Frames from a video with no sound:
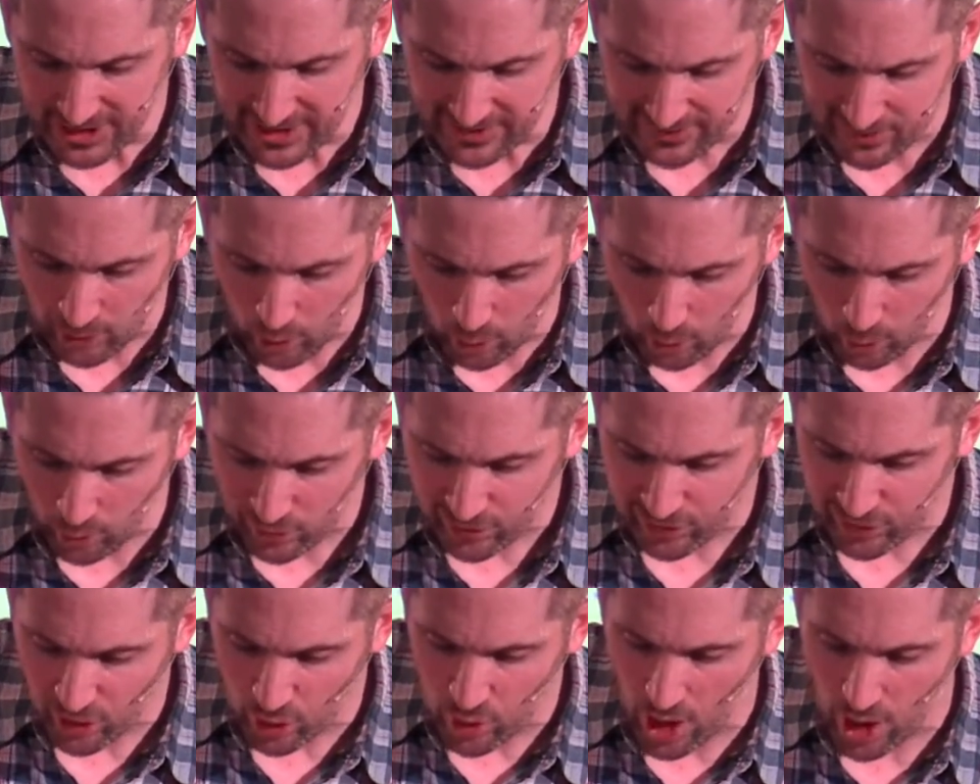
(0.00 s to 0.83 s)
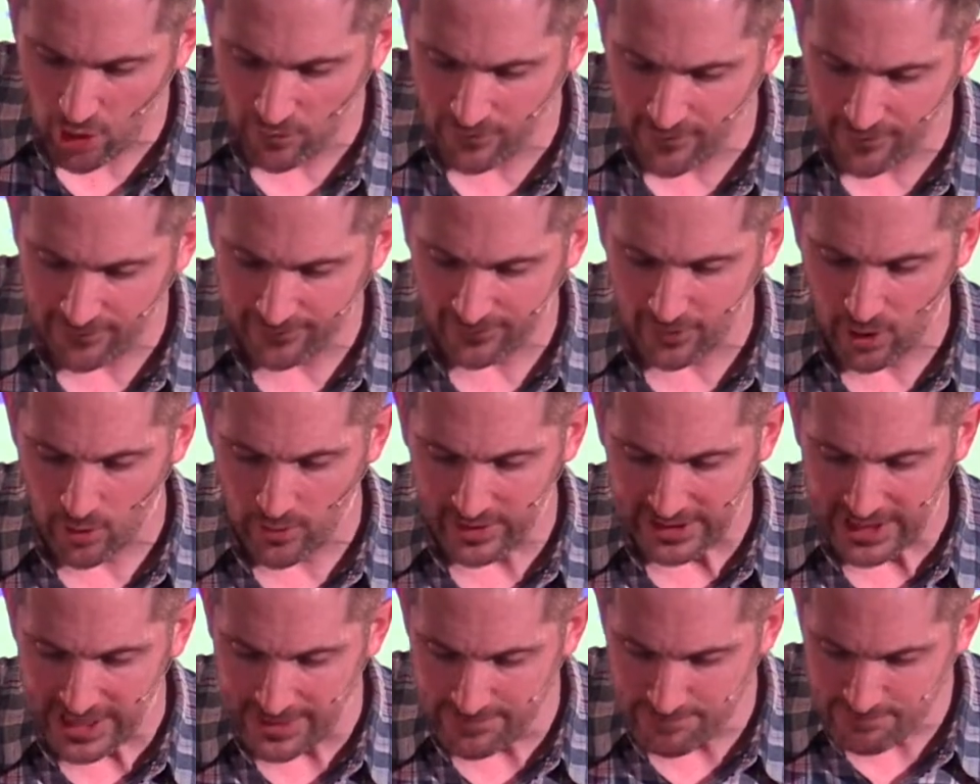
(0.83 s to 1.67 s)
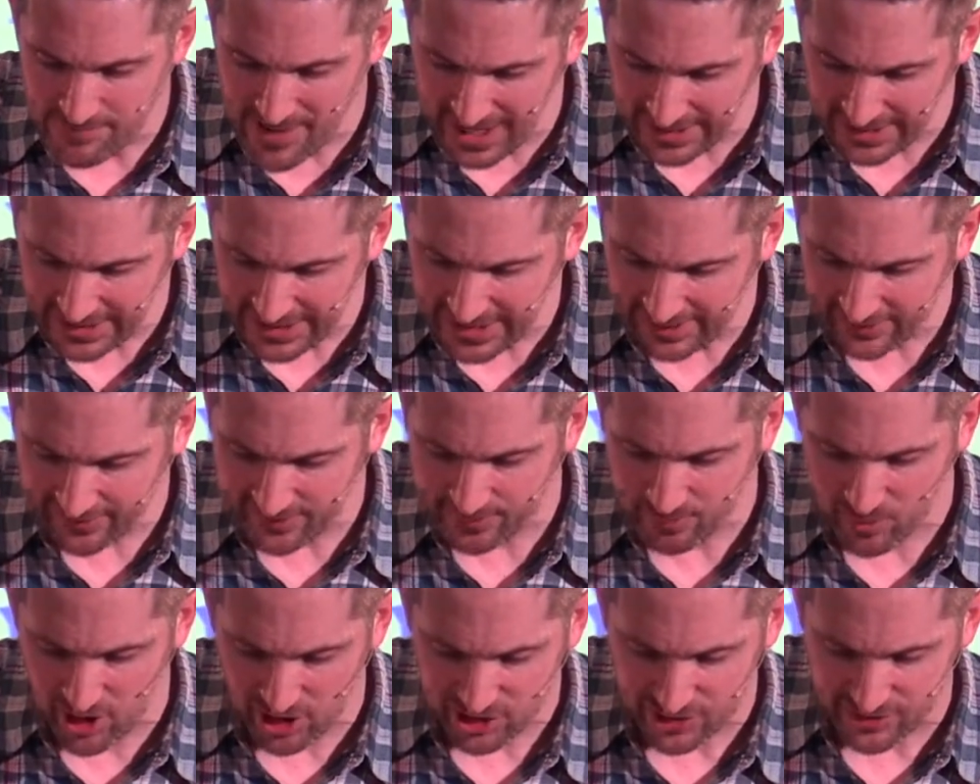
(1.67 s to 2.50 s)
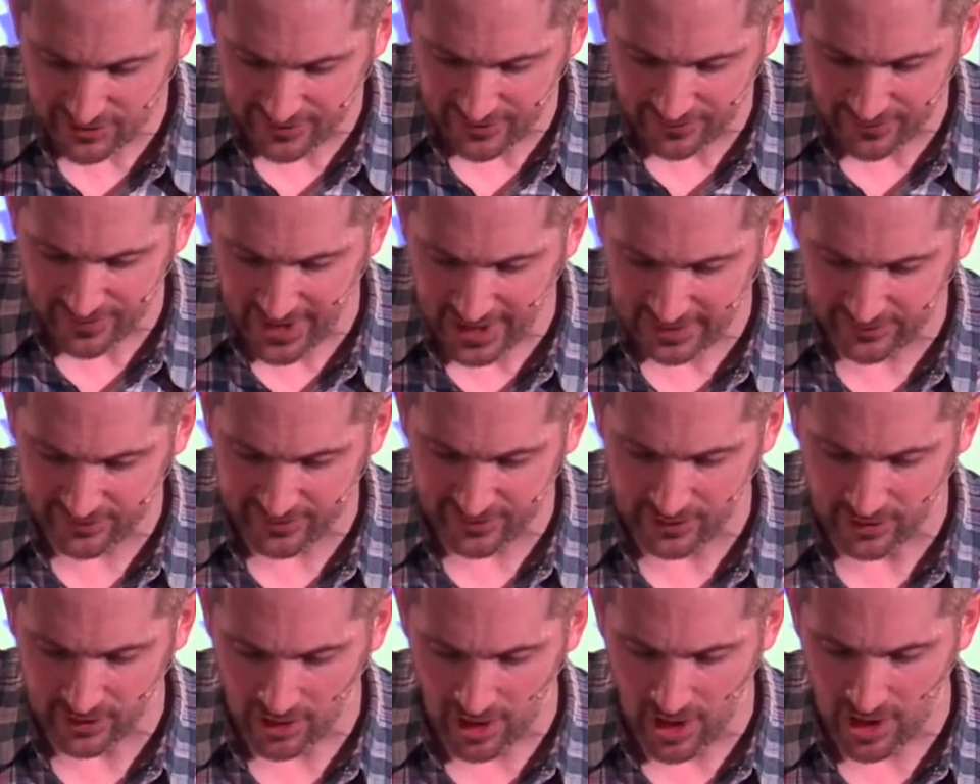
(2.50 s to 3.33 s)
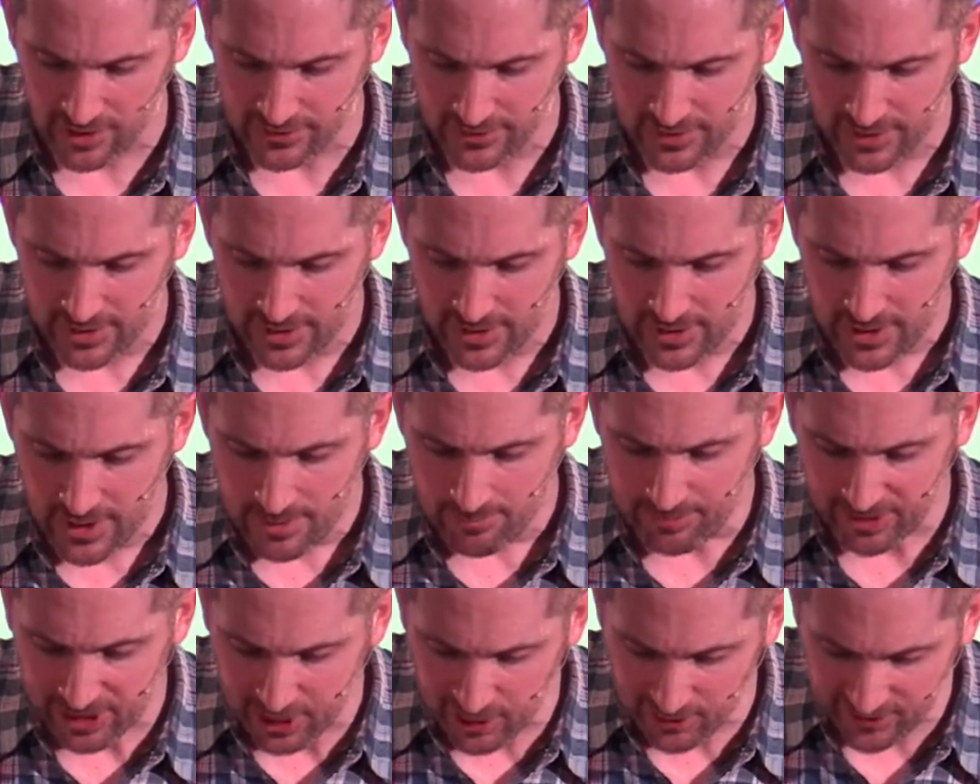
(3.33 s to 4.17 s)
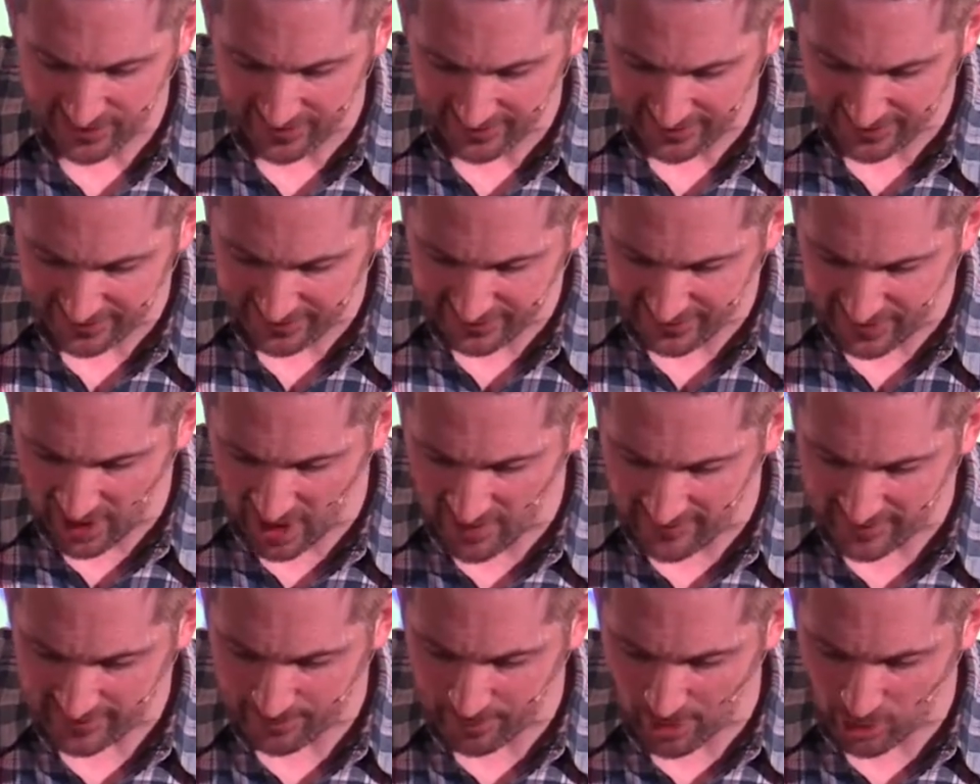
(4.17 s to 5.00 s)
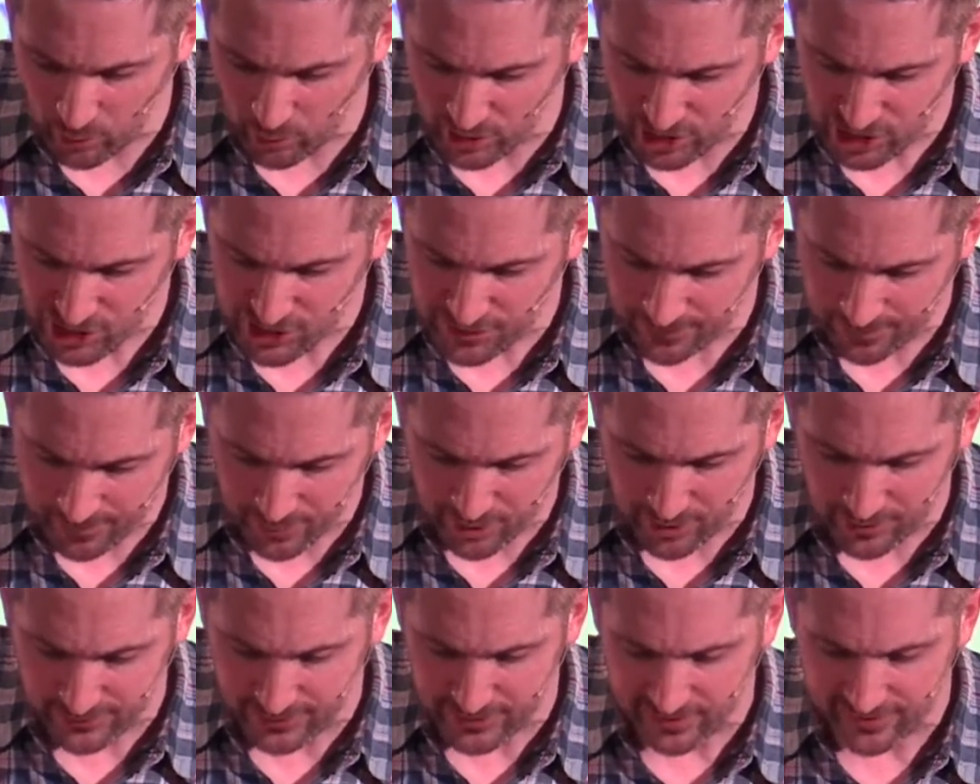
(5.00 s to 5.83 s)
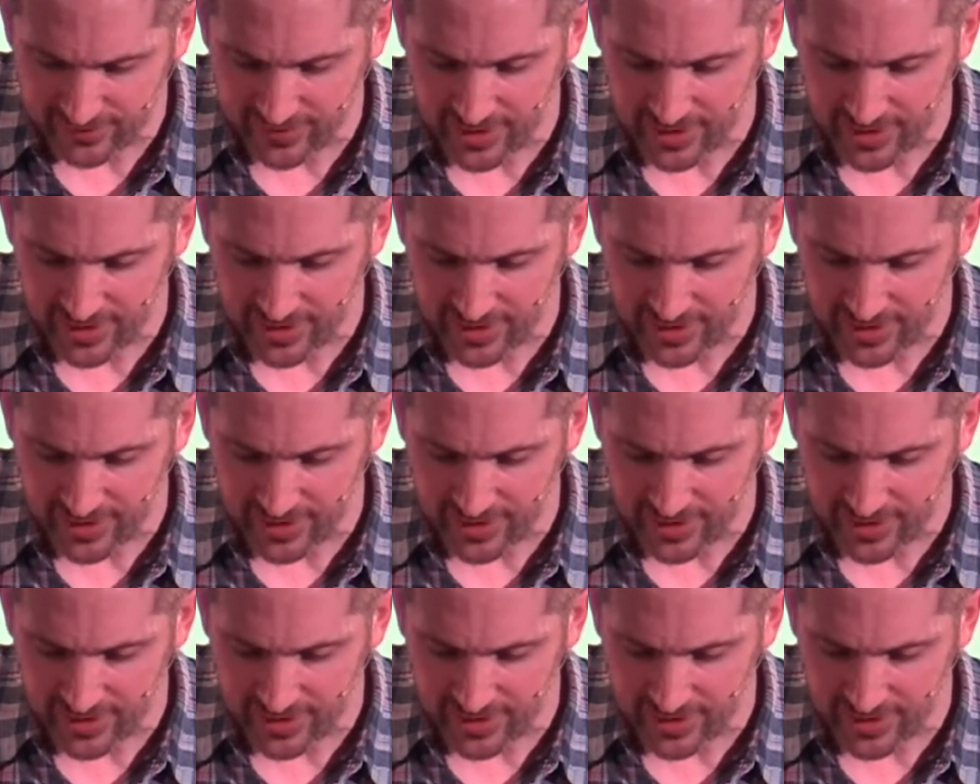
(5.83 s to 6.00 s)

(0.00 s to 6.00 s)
but is also overflowing in many expressions of thanks to God. Because of the service by which you've proved